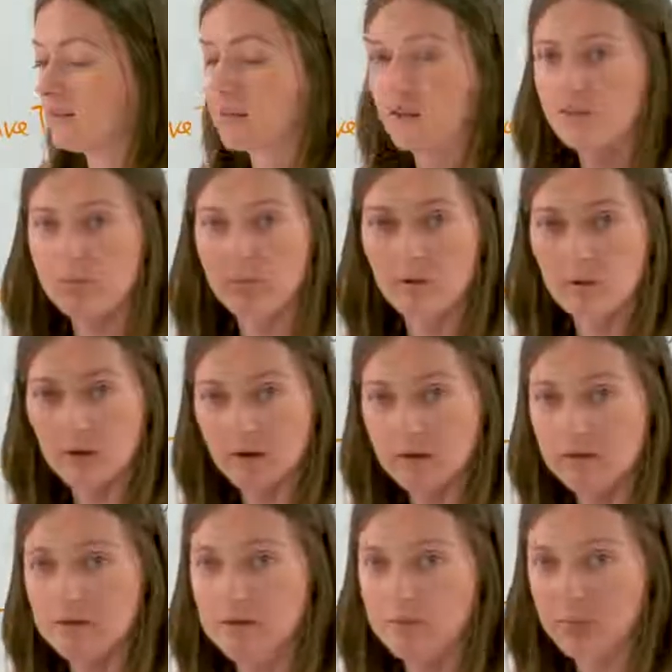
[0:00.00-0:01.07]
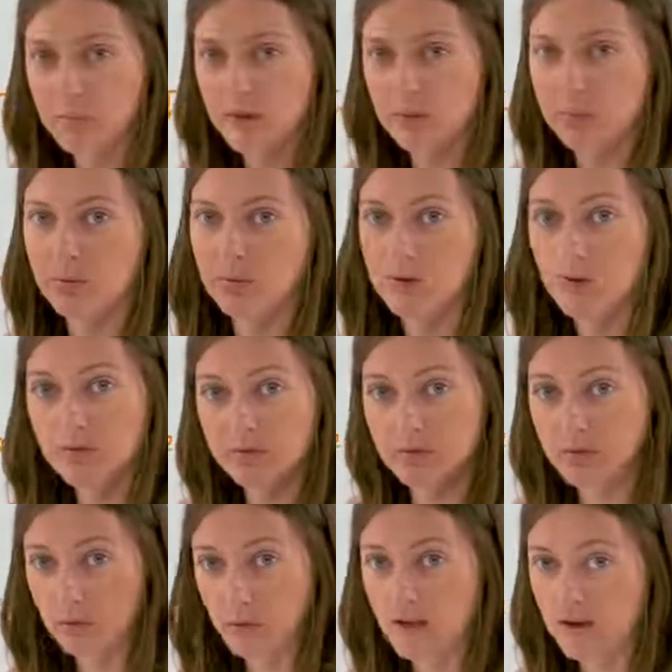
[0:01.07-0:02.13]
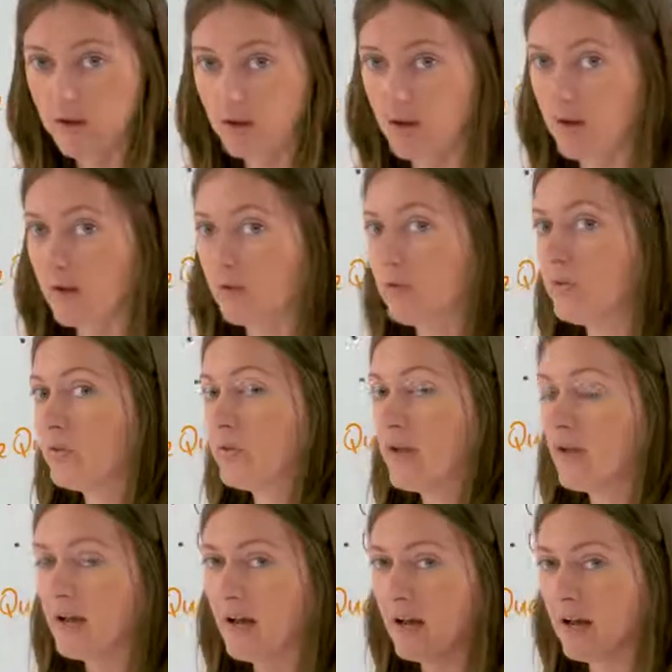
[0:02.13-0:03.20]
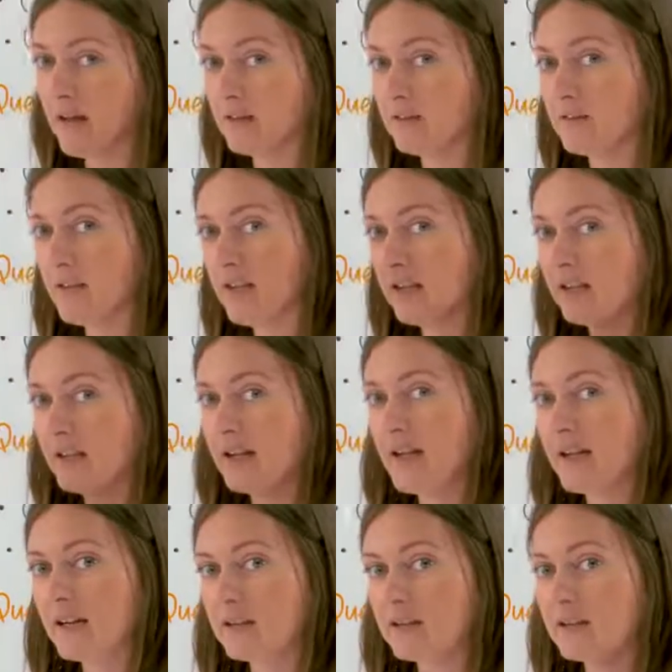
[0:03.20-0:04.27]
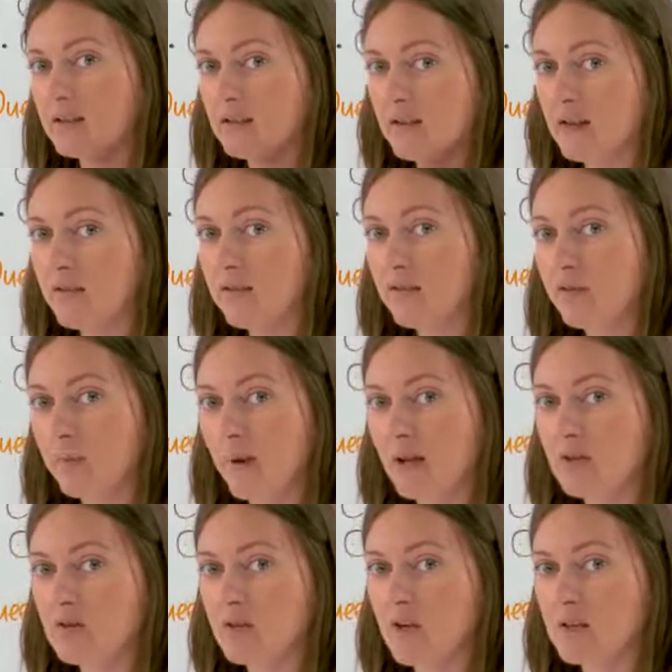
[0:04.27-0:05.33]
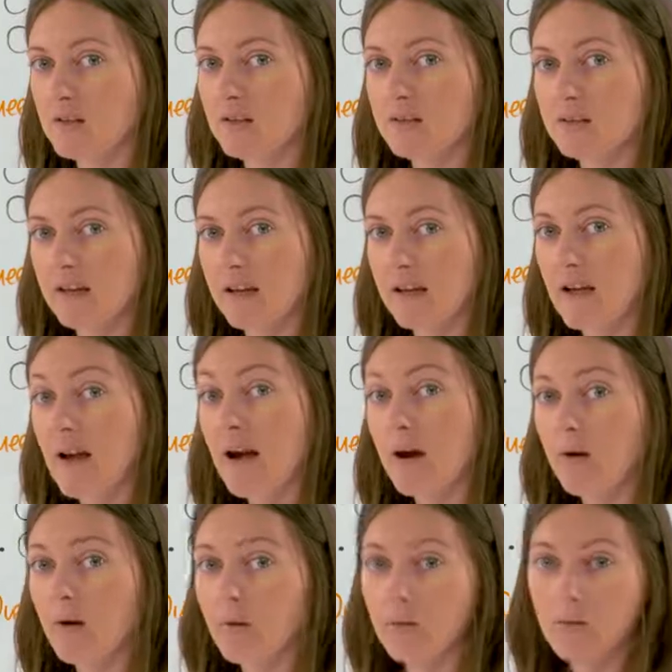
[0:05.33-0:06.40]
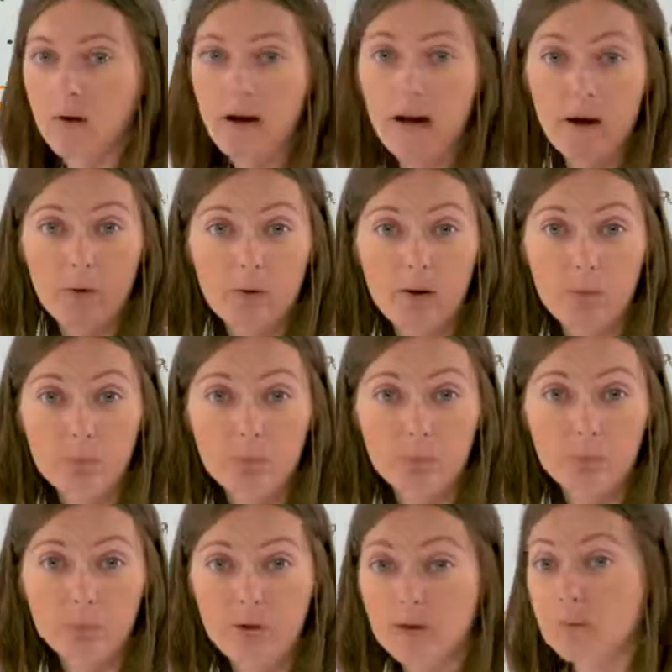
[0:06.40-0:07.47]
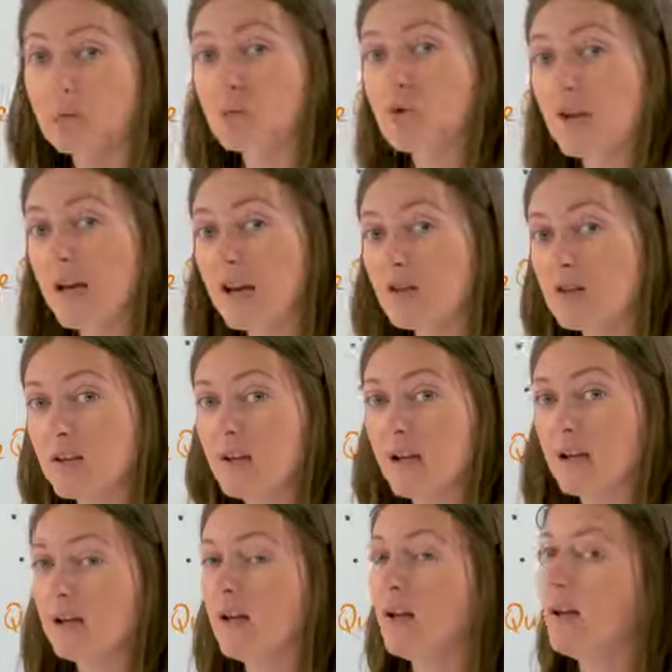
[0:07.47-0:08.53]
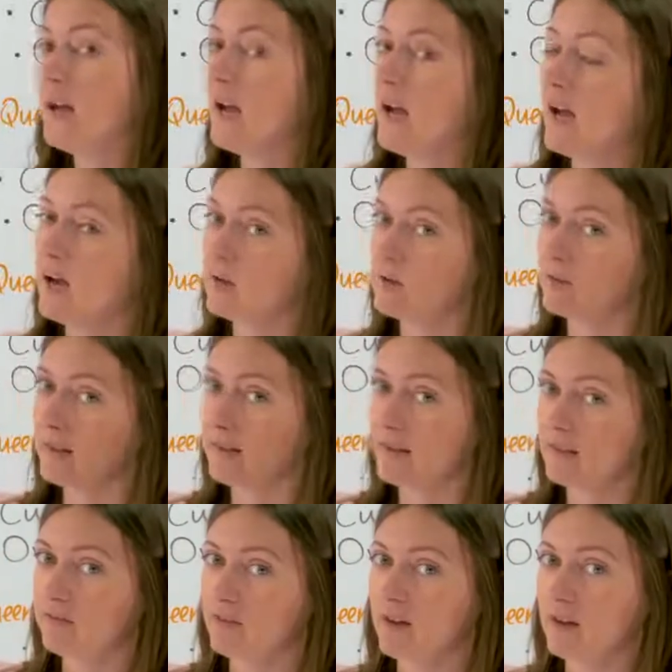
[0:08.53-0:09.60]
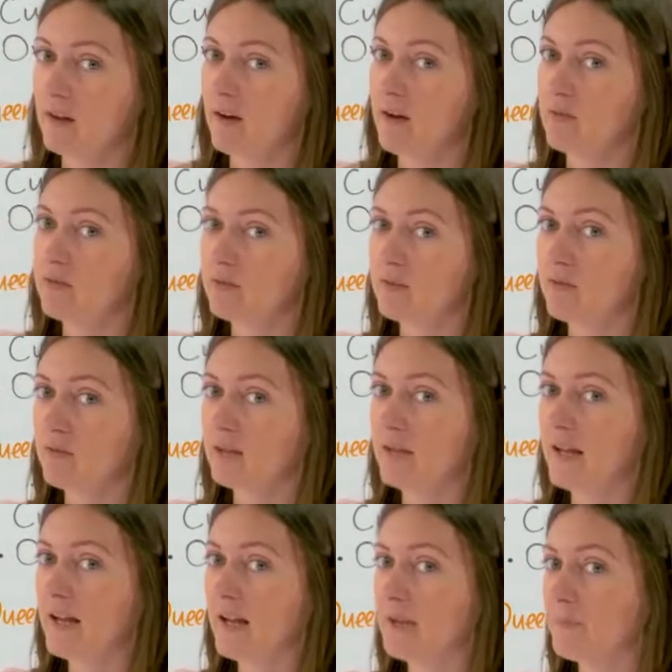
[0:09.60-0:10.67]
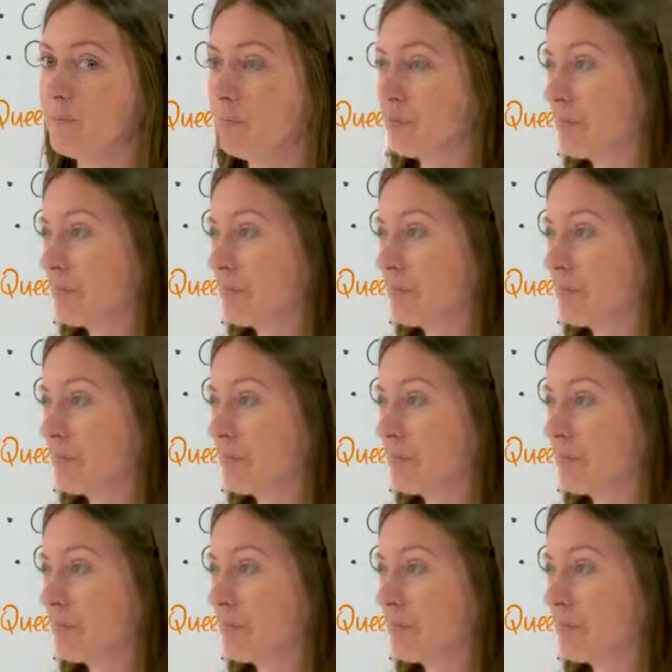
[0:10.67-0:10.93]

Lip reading: the government asks people lots of questions and they collect information to see how are people changing, how do they live their lives differently.